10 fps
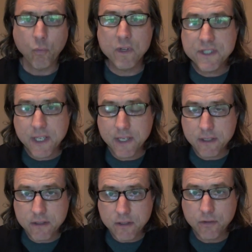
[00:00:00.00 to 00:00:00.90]
Once they
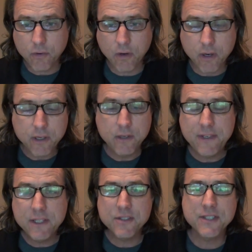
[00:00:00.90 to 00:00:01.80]
get in the door, you
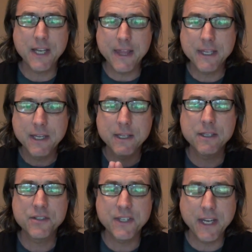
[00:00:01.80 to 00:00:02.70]
need to set
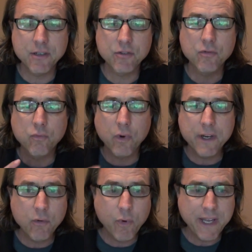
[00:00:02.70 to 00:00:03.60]
the standard
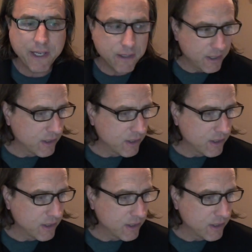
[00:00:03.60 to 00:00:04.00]
right away.